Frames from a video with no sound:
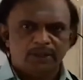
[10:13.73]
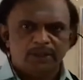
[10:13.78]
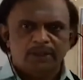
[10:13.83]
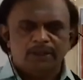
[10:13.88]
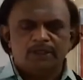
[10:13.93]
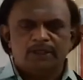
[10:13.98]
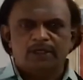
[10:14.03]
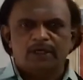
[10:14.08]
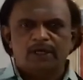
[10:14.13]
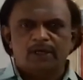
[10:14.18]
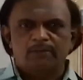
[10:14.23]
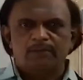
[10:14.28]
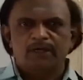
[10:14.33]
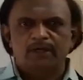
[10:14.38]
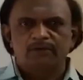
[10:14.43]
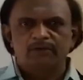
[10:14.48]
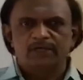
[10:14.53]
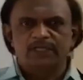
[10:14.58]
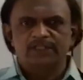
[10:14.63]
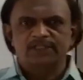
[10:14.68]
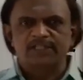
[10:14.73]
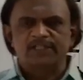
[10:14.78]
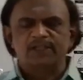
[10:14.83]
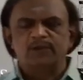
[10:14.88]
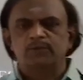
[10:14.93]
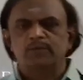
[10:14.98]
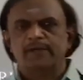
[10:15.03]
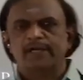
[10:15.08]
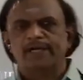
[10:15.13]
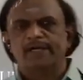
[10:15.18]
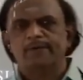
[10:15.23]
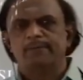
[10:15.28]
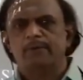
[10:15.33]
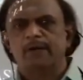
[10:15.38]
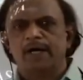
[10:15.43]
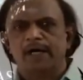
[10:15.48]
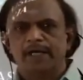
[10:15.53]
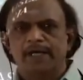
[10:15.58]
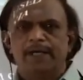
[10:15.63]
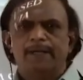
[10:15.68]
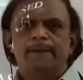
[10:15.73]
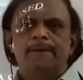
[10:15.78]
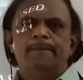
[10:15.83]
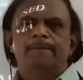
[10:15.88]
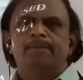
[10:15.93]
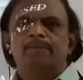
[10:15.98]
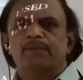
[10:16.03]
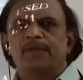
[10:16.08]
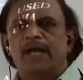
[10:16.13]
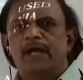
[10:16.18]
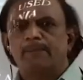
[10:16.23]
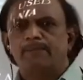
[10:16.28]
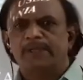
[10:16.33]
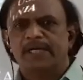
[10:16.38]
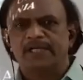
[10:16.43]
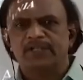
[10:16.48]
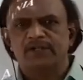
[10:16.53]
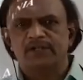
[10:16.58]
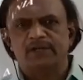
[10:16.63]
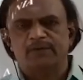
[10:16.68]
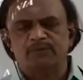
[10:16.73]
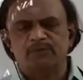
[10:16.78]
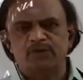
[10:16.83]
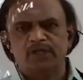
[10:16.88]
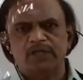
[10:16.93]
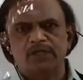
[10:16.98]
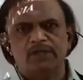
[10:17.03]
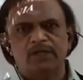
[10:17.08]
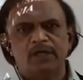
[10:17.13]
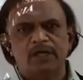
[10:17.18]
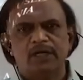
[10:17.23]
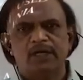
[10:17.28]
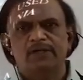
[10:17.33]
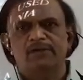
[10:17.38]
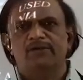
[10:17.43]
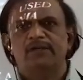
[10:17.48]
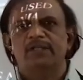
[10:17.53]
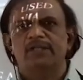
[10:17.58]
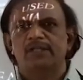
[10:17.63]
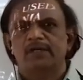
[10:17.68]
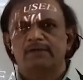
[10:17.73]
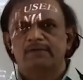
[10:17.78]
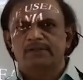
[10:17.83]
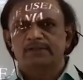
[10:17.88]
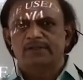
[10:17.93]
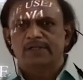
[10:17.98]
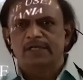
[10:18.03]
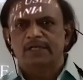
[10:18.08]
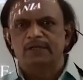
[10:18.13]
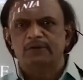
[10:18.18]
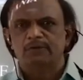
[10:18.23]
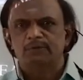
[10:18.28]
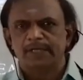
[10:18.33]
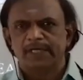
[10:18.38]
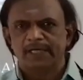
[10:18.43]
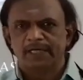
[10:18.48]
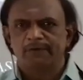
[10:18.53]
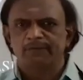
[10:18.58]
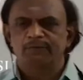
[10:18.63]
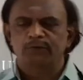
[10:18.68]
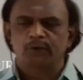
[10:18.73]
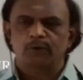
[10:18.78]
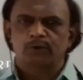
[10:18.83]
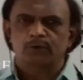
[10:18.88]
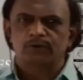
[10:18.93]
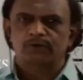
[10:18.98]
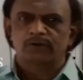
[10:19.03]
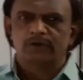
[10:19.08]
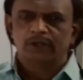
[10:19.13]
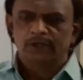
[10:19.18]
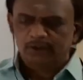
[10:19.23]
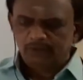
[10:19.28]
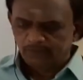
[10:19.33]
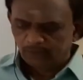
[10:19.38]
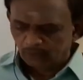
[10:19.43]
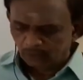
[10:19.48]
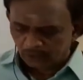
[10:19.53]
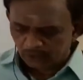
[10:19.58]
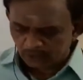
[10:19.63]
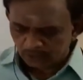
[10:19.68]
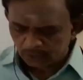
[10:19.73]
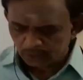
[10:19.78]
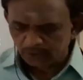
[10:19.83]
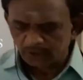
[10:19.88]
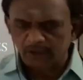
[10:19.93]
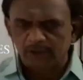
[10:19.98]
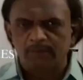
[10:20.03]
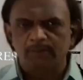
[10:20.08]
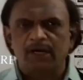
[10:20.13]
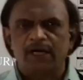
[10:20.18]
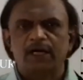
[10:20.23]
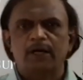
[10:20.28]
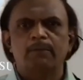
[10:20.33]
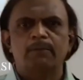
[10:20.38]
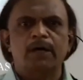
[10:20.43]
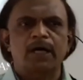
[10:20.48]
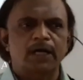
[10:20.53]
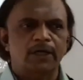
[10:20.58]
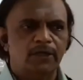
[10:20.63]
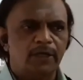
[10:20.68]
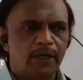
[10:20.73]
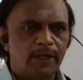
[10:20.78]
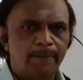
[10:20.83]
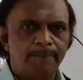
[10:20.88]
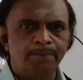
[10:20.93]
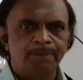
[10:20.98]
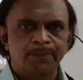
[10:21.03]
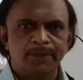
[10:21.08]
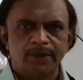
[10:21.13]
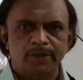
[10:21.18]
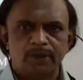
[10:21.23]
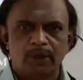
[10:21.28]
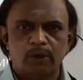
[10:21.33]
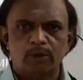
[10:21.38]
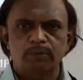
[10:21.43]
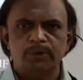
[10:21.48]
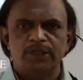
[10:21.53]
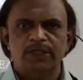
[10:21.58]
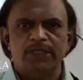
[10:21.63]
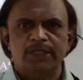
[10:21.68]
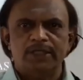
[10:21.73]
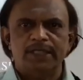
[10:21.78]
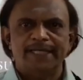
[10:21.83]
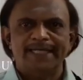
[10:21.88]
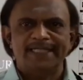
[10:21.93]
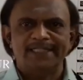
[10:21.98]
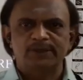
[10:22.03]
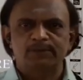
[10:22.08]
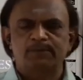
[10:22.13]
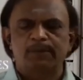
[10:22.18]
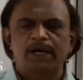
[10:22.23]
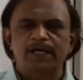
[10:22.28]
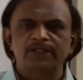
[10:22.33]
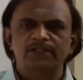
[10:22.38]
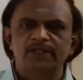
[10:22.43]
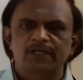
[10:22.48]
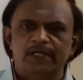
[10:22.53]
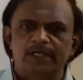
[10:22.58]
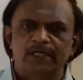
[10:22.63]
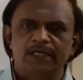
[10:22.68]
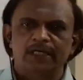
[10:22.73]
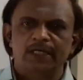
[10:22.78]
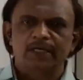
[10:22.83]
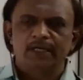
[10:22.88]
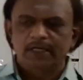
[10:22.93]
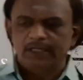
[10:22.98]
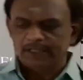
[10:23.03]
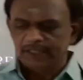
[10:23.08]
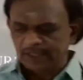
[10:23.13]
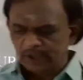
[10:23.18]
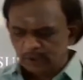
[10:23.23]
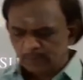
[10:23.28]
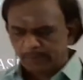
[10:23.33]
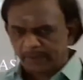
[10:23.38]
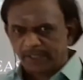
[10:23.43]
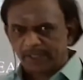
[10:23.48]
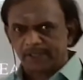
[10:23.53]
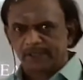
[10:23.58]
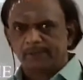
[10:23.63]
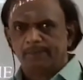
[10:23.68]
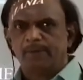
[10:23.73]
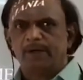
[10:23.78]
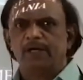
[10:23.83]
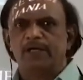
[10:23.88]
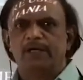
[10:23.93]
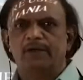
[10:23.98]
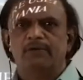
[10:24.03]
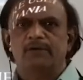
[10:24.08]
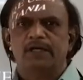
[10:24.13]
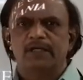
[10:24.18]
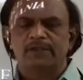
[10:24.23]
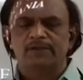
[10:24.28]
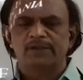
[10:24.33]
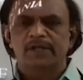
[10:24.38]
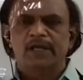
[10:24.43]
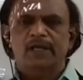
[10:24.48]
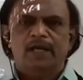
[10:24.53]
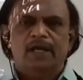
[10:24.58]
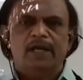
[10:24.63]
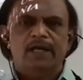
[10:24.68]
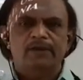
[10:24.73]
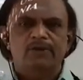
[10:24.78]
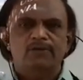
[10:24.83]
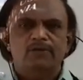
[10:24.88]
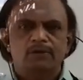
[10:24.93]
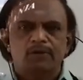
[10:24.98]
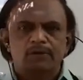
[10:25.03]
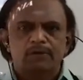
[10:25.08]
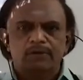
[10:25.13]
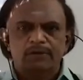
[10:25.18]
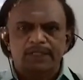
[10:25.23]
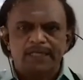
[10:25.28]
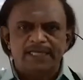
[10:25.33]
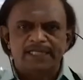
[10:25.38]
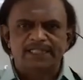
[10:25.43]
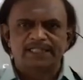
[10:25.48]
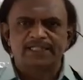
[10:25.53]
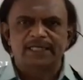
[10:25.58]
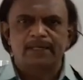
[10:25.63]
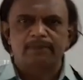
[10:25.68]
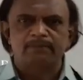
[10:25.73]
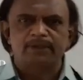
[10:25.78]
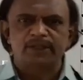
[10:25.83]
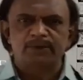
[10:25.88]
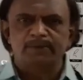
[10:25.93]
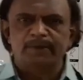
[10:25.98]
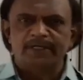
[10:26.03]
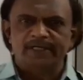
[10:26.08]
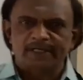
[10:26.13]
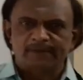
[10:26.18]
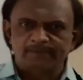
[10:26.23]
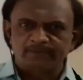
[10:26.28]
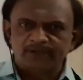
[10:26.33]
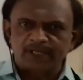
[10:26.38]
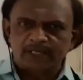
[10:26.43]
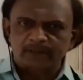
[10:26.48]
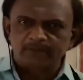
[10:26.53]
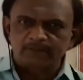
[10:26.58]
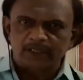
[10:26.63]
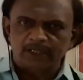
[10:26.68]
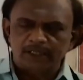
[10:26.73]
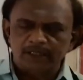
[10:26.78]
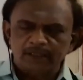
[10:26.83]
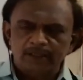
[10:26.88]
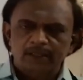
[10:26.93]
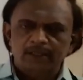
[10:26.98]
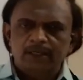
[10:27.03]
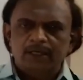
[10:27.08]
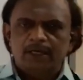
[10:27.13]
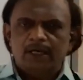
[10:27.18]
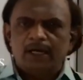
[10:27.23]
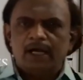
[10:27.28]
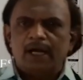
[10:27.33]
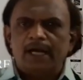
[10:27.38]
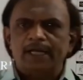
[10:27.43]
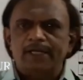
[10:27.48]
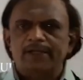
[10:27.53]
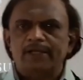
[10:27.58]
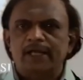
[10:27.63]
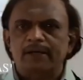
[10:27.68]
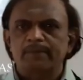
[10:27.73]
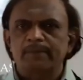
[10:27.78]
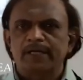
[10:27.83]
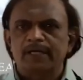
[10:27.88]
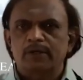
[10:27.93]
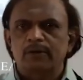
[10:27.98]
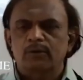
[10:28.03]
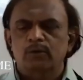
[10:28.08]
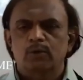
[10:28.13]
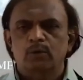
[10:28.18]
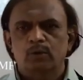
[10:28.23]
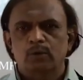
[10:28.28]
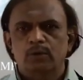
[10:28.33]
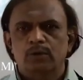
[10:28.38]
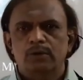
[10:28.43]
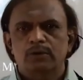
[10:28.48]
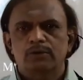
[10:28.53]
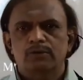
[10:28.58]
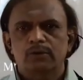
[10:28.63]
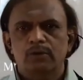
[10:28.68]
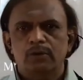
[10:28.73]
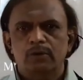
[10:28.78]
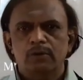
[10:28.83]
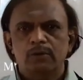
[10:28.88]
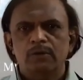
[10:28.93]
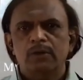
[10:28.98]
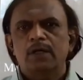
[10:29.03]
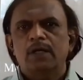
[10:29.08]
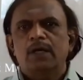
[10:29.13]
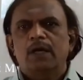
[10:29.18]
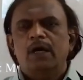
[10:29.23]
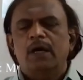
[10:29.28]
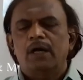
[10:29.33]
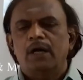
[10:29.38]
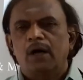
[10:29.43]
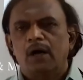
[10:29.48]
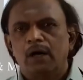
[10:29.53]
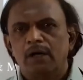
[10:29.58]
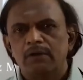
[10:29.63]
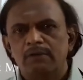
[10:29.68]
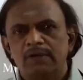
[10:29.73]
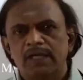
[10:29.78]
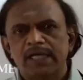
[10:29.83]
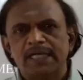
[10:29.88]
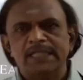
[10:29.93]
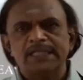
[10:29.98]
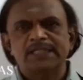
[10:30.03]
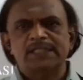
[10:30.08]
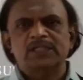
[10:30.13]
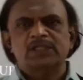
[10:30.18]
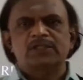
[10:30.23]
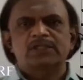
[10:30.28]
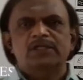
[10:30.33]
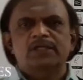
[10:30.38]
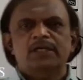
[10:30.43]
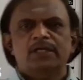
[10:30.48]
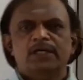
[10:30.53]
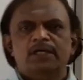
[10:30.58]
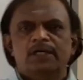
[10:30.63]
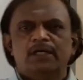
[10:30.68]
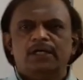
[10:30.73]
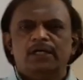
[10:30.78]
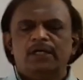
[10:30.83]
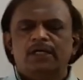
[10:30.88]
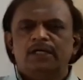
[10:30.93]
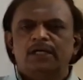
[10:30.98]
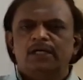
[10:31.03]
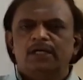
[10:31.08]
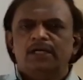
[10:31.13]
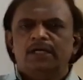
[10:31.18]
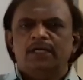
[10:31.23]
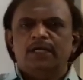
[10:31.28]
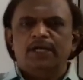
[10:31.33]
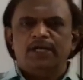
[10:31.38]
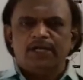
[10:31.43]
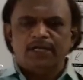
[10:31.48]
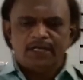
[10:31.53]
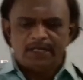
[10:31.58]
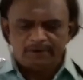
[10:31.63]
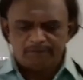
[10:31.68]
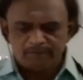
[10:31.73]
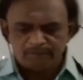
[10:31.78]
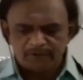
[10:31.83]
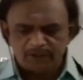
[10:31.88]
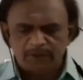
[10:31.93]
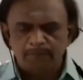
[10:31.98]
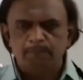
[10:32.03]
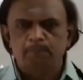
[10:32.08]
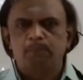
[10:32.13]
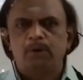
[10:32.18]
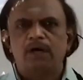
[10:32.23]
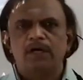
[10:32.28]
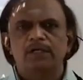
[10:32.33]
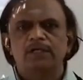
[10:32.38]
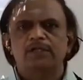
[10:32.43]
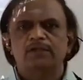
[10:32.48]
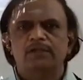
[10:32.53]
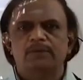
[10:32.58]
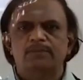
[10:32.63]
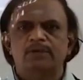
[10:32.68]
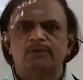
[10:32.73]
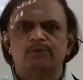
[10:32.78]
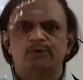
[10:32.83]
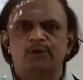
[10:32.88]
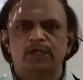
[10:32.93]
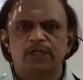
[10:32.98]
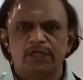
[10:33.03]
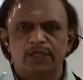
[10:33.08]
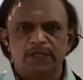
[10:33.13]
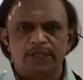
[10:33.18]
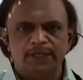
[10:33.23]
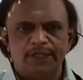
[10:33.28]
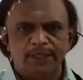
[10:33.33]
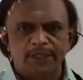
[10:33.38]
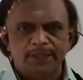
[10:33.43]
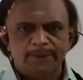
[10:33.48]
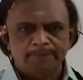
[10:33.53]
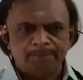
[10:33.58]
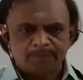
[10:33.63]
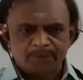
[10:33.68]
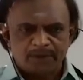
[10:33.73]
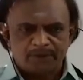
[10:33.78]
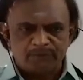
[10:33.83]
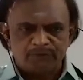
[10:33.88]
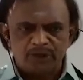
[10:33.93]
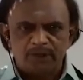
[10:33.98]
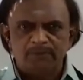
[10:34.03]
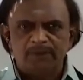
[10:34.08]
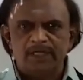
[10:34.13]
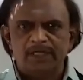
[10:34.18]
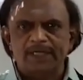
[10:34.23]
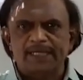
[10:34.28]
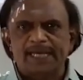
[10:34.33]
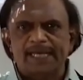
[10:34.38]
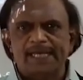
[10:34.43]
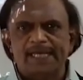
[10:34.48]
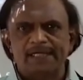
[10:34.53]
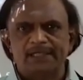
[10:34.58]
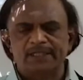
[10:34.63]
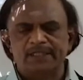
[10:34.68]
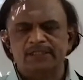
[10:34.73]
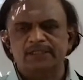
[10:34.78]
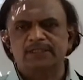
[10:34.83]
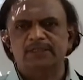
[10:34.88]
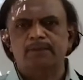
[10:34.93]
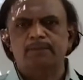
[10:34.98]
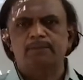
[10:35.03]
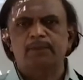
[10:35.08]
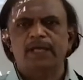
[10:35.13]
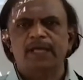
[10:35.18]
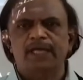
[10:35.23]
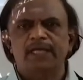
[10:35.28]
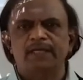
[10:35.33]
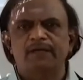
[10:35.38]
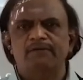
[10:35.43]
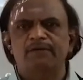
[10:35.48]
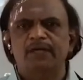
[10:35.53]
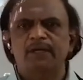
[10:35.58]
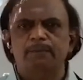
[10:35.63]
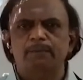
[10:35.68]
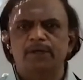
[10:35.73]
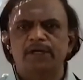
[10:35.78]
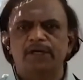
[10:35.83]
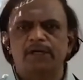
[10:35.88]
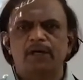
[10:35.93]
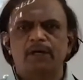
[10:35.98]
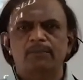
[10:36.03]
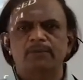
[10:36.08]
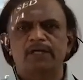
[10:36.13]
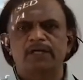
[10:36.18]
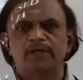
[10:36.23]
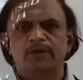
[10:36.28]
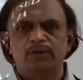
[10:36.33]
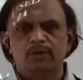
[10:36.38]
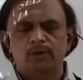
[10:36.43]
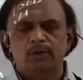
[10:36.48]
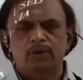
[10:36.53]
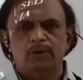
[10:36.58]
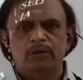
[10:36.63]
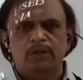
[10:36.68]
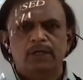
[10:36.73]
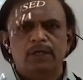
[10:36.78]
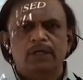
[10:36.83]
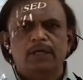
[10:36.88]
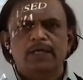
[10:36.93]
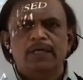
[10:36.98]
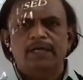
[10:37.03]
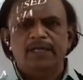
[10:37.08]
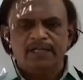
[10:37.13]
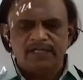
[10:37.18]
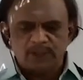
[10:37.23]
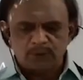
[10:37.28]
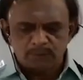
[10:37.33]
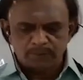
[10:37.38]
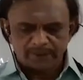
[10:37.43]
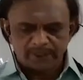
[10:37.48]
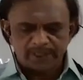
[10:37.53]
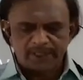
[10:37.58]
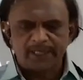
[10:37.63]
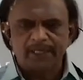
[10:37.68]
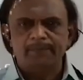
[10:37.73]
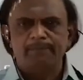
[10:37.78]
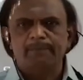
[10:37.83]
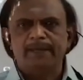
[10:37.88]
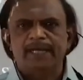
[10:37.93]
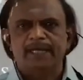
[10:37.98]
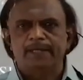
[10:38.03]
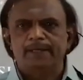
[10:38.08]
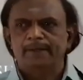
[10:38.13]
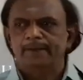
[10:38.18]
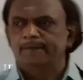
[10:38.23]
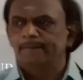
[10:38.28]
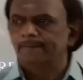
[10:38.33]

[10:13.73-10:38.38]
Rama was inspired by the abduction of Sita, and Sita was an inspiring force. So also in Mahabharata, Draupadi, that is Panchali, inspired the Pandavas, and so the establishment of Dharma and Dharmic rule. So, always in every part of the world, the female characters play a very predominant role in inspiring men.